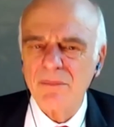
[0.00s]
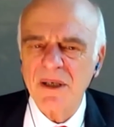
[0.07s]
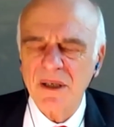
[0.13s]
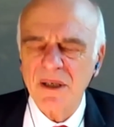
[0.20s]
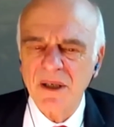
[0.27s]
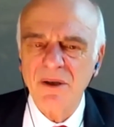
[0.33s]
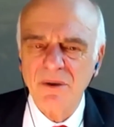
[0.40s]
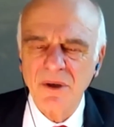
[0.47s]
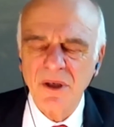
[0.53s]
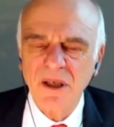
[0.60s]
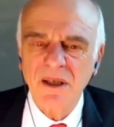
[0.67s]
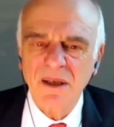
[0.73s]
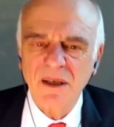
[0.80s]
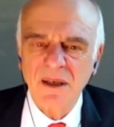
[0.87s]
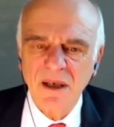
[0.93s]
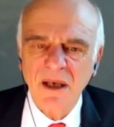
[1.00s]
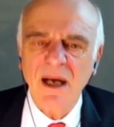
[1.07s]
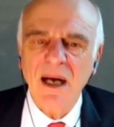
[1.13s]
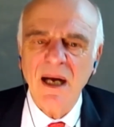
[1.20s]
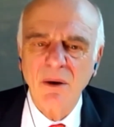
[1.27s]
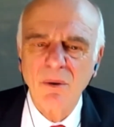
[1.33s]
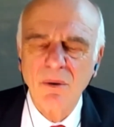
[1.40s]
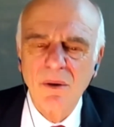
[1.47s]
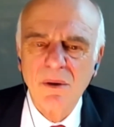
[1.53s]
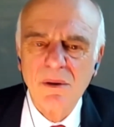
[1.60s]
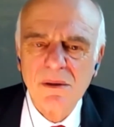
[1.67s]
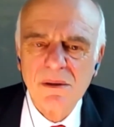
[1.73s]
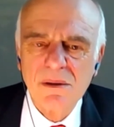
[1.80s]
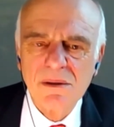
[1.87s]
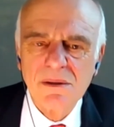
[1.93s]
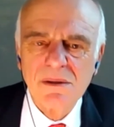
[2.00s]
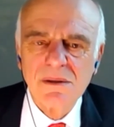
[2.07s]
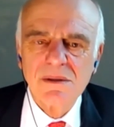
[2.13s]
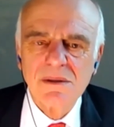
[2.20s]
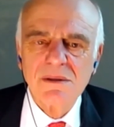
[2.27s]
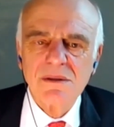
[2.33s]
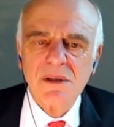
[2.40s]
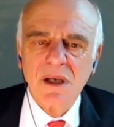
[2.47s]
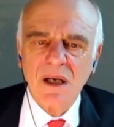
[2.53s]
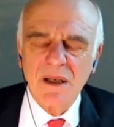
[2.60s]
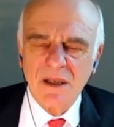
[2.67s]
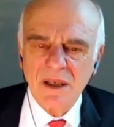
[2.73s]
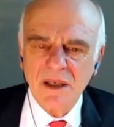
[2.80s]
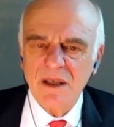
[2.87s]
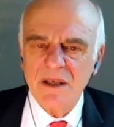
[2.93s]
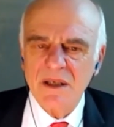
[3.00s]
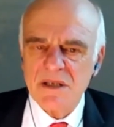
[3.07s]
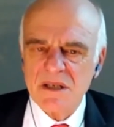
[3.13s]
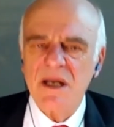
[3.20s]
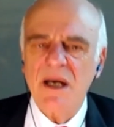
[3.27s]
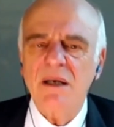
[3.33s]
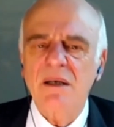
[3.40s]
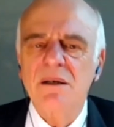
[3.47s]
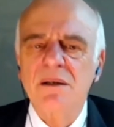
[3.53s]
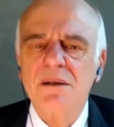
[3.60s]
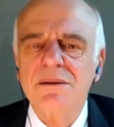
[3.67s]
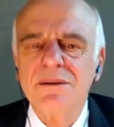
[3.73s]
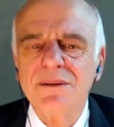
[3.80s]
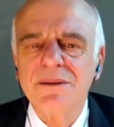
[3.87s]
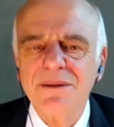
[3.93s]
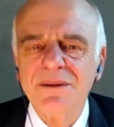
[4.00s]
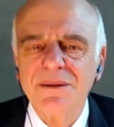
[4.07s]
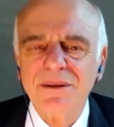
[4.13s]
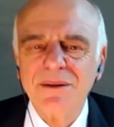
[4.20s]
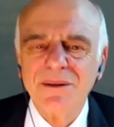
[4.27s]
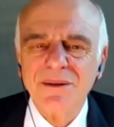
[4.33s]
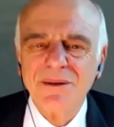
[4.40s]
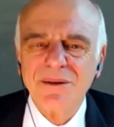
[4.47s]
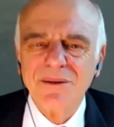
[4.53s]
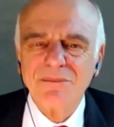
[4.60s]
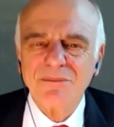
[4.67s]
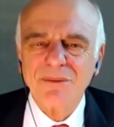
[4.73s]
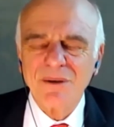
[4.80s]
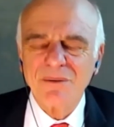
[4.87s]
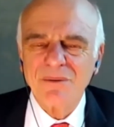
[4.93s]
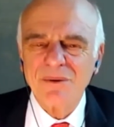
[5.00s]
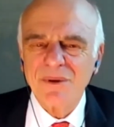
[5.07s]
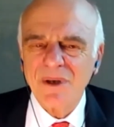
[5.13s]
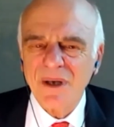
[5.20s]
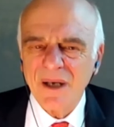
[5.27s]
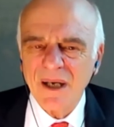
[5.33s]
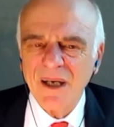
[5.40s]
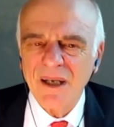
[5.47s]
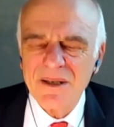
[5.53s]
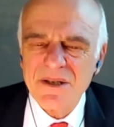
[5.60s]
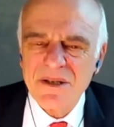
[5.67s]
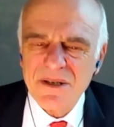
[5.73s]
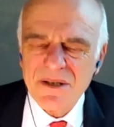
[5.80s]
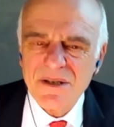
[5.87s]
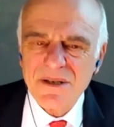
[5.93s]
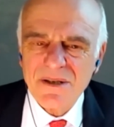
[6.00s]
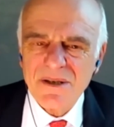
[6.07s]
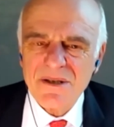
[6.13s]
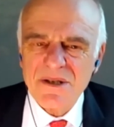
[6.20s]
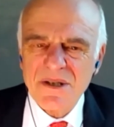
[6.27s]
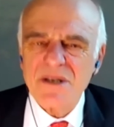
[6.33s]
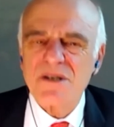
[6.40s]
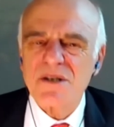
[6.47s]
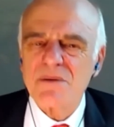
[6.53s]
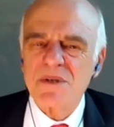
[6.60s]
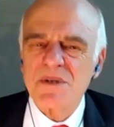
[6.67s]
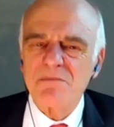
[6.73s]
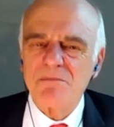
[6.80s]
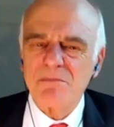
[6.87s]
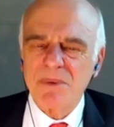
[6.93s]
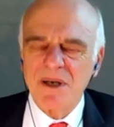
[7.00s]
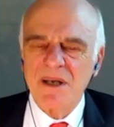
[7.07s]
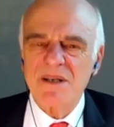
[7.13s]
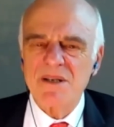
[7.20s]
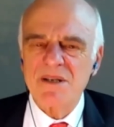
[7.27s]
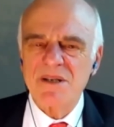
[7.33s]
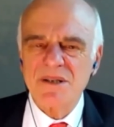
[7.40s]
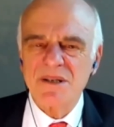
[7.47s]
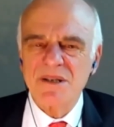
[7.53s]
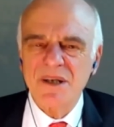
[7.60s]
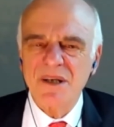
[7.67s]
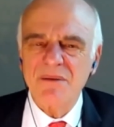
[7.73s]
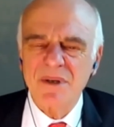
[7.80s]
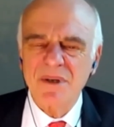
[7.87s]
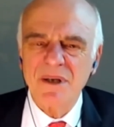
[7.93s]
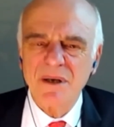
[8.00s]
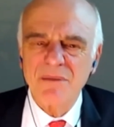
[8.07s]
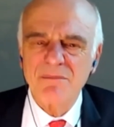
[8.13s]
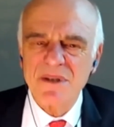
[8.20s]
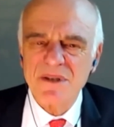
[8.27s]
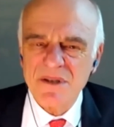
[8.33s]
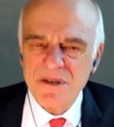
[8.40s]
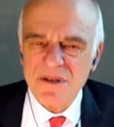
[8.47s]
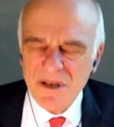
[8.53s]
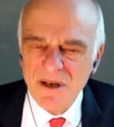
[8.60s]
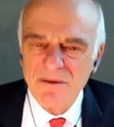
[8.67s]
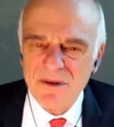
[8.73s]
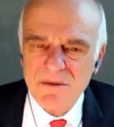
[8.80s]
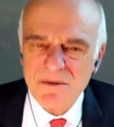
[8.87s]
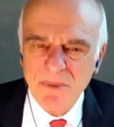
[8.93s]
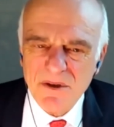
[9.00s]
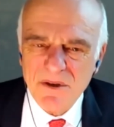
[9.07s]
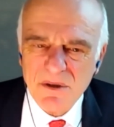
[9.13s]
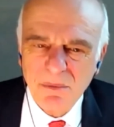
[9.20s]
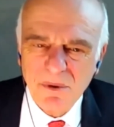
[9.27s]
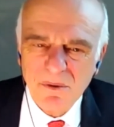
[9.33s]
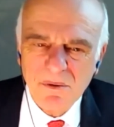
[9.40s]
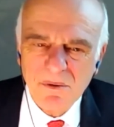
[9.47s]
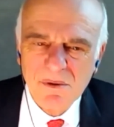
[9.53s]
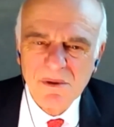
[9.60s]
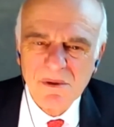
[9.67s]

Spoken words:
I keen on it now. I think instead, one has the systems in place to keep the numbers as low as possible,